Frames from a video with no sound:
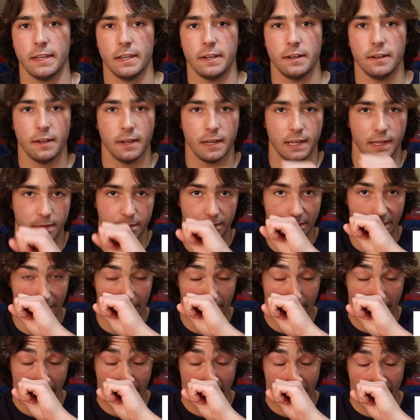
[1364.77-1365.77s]
into
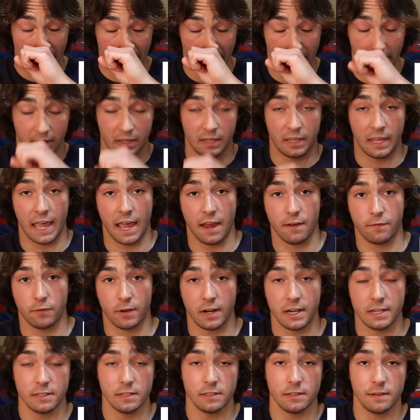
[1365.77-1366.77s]
calf
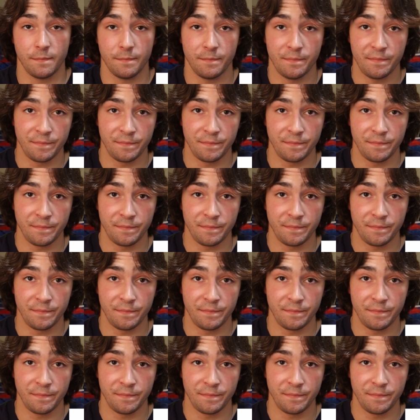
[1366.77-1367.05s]
raises.